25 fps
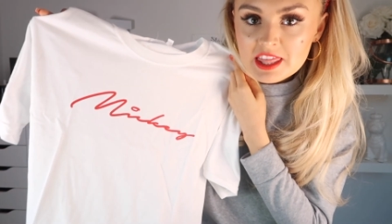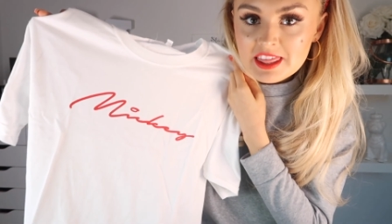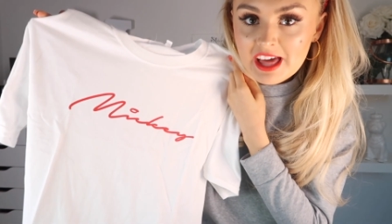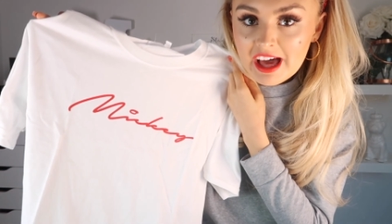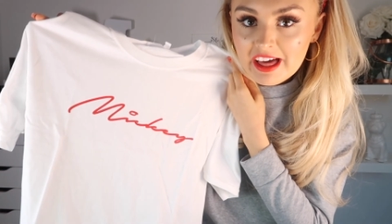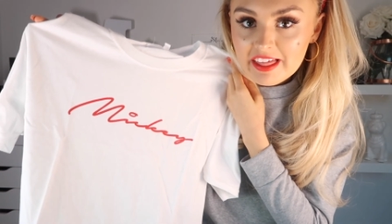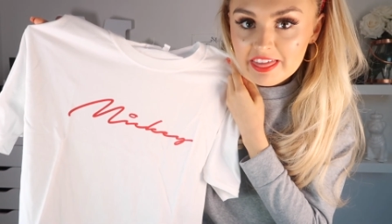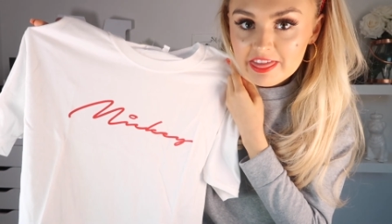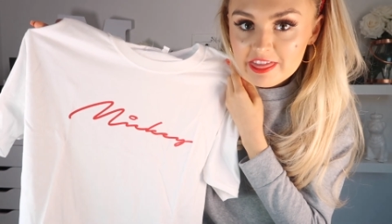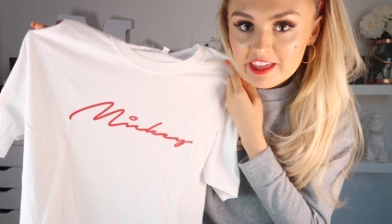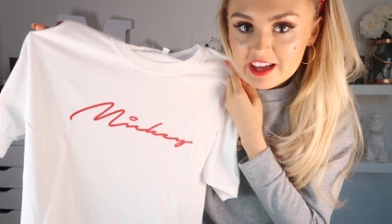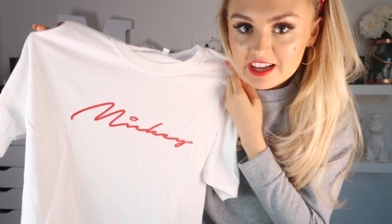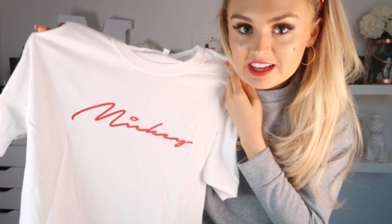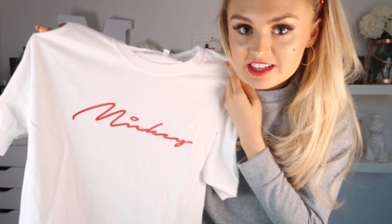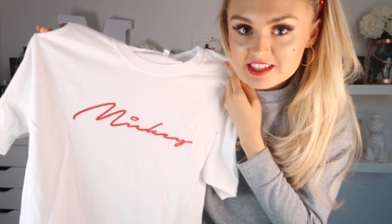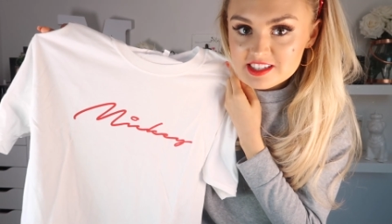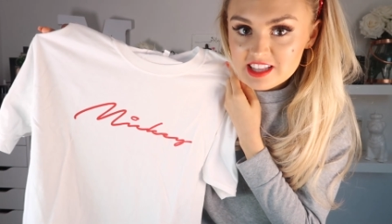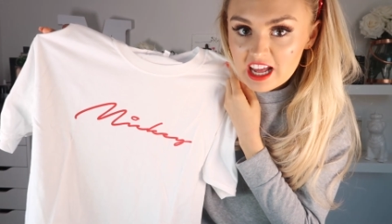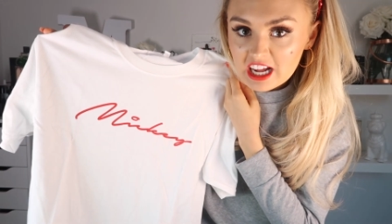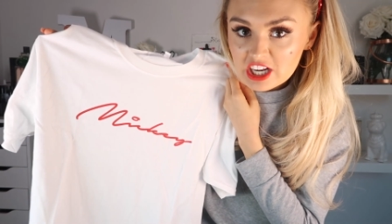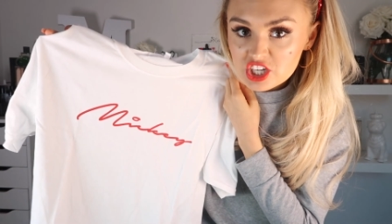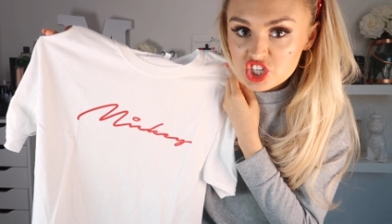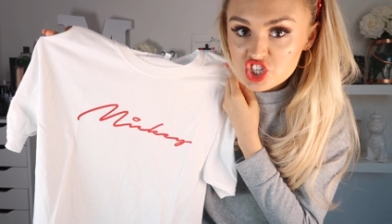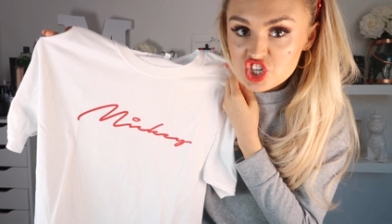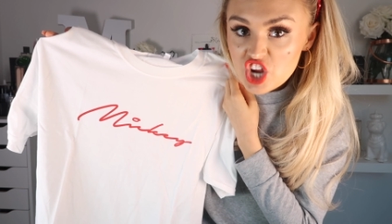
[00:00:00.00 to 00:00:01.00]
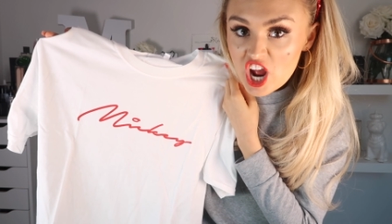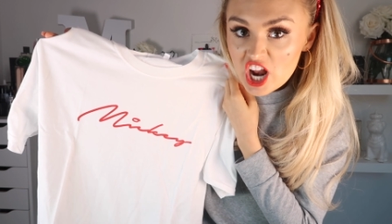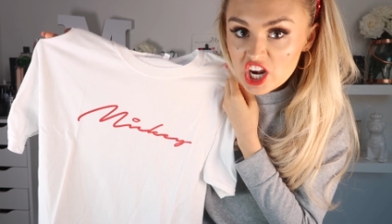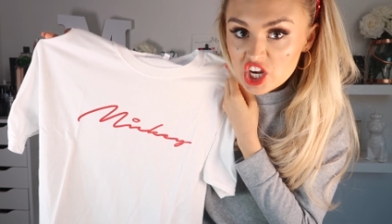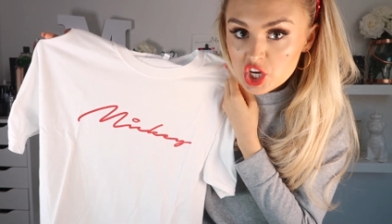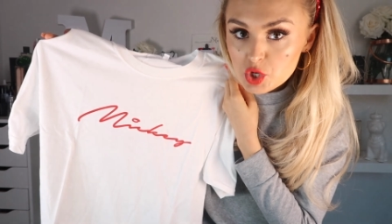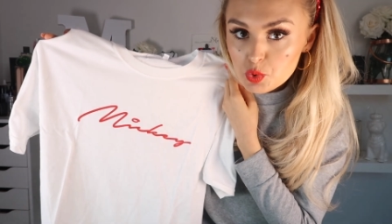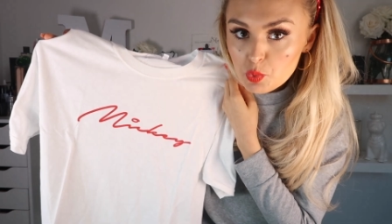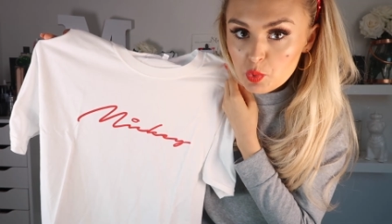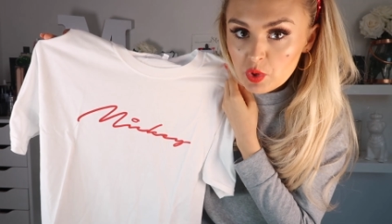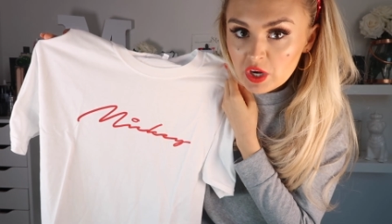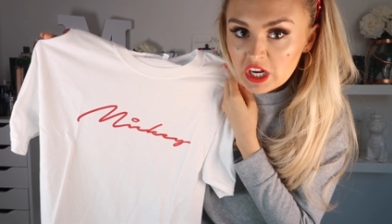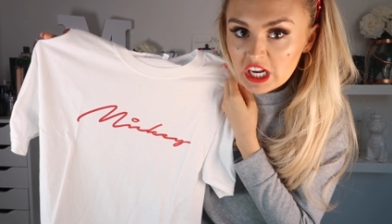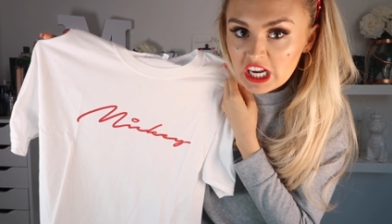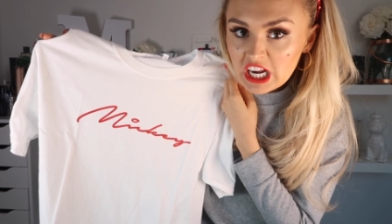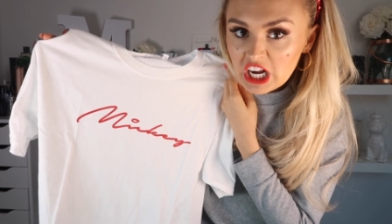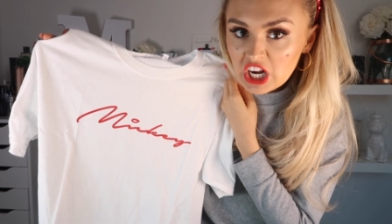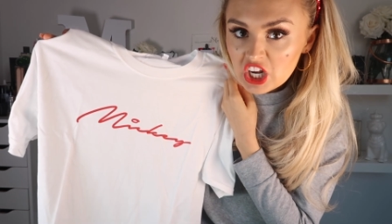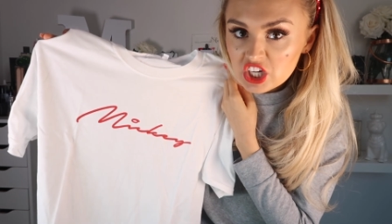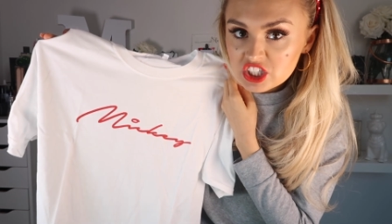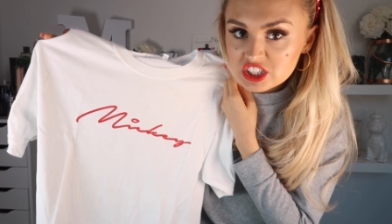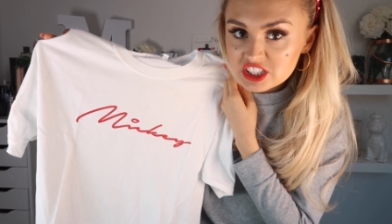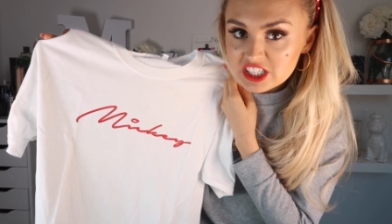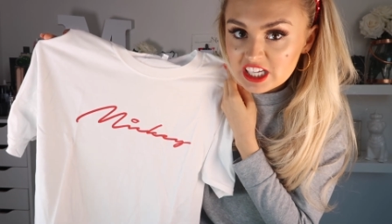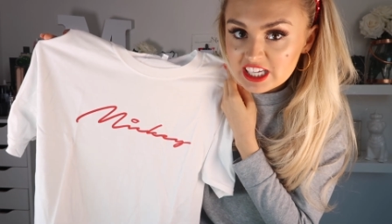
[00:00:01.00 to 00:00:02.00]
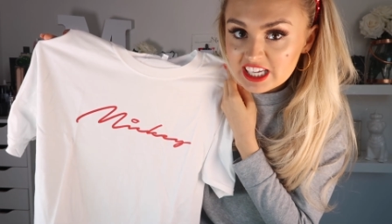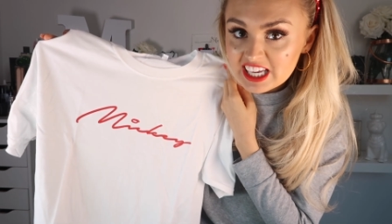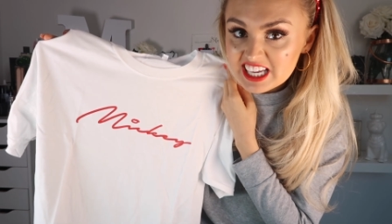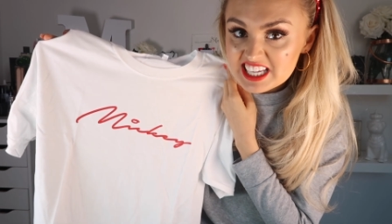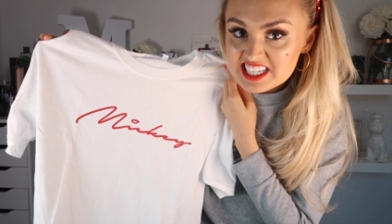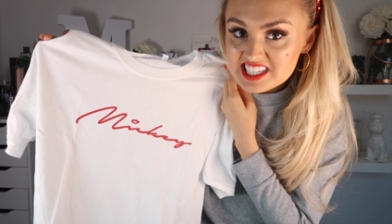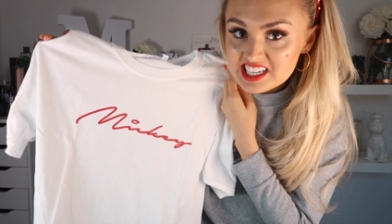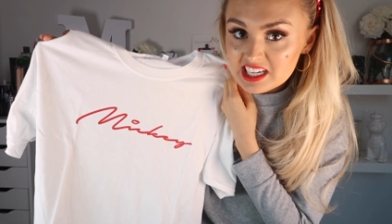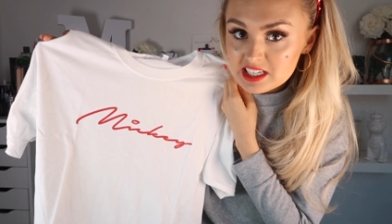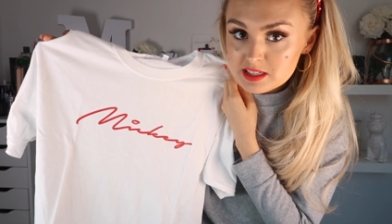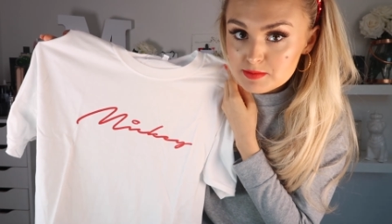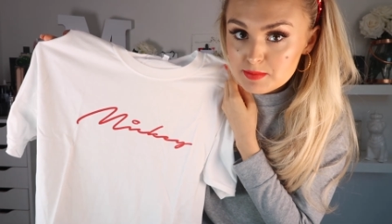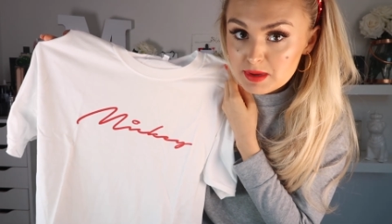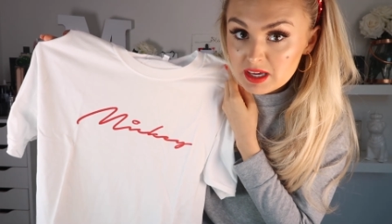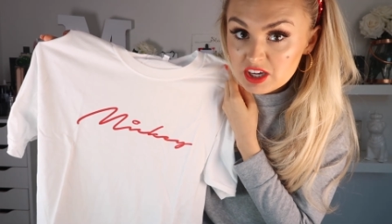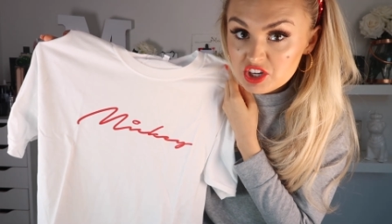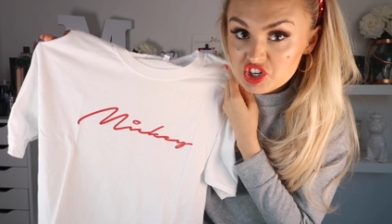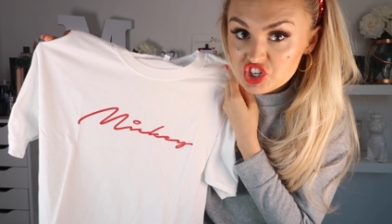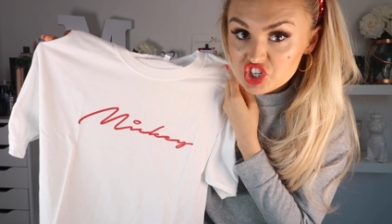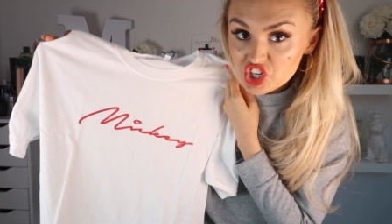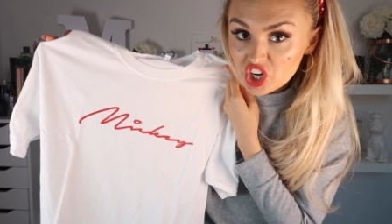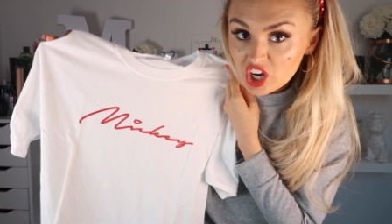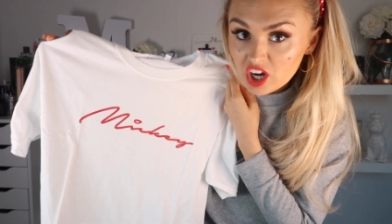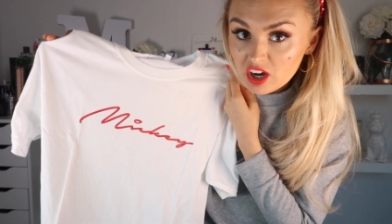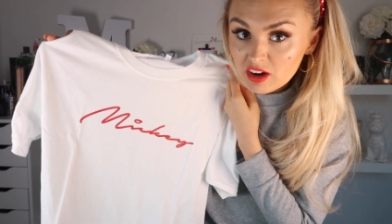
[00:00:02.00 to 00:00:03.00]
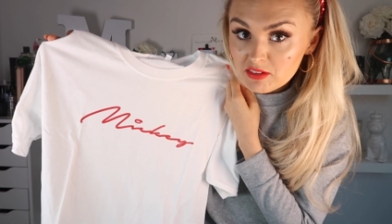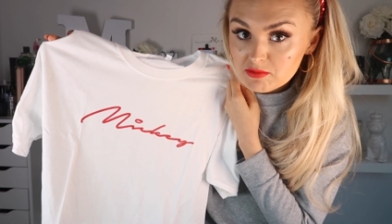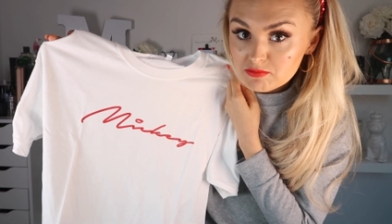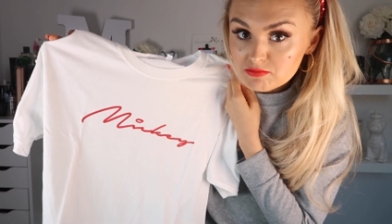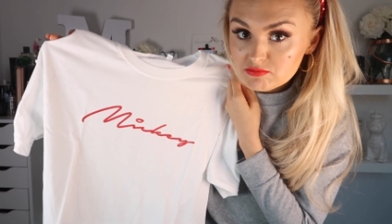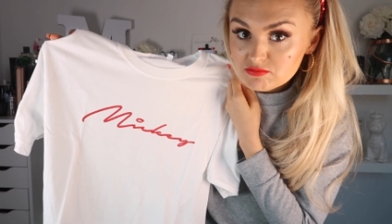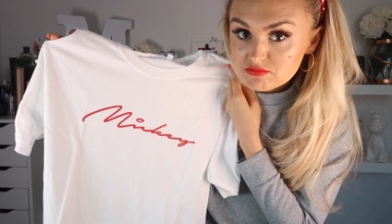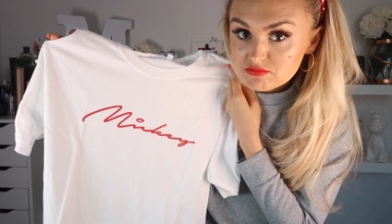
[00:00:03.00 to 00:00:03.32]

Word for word: that thinks that genuinely looks like it says Misha?